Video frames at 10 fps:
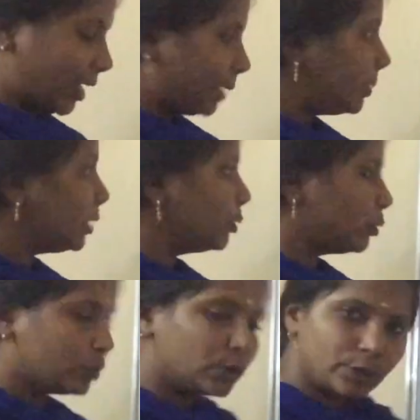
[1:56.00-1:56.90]
typing
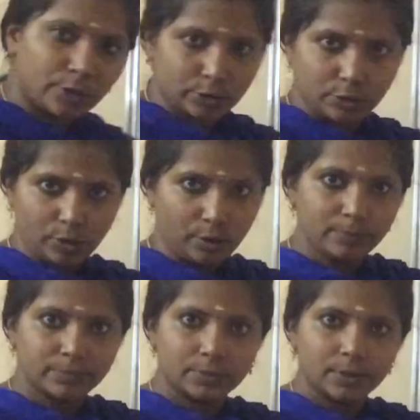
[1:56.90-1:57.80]
google.com,